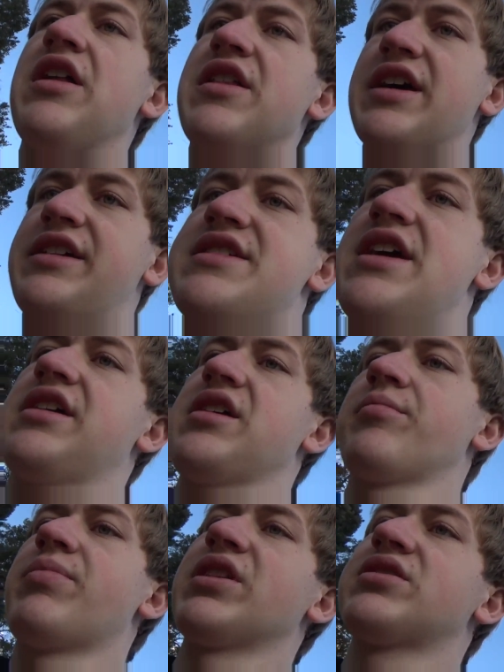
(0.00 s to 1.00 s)
like
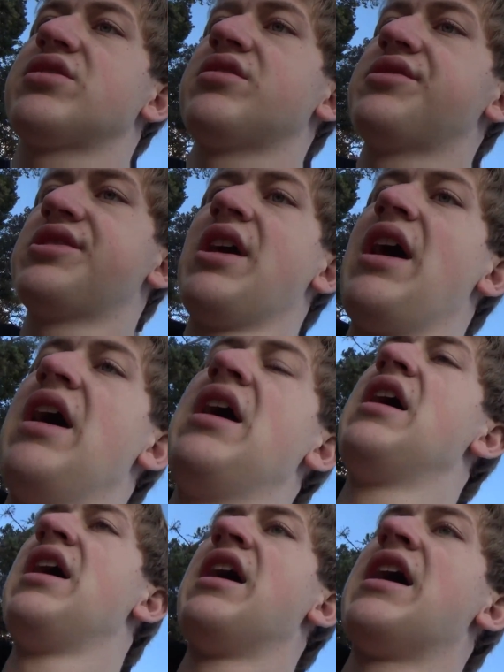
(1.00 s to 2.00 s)
taking pictures
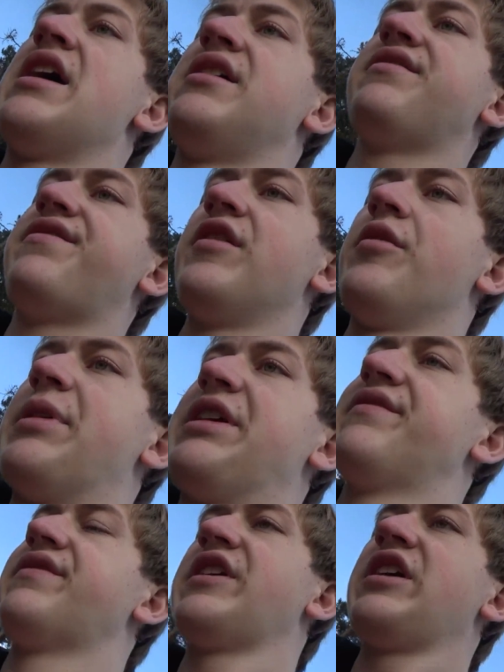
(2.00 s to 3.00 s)
and
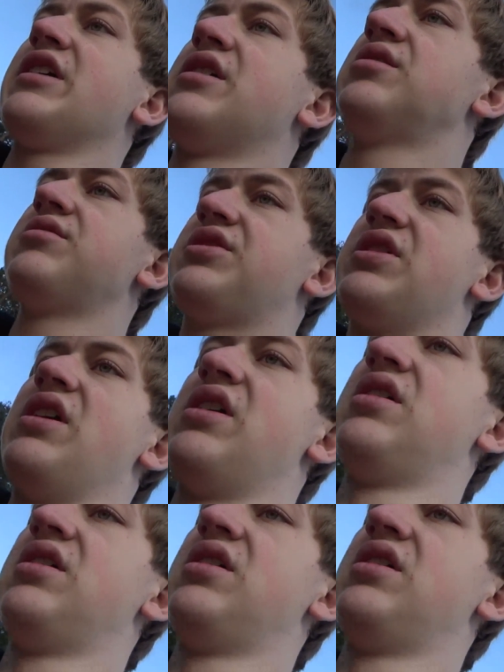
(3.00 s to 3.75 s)
filming videos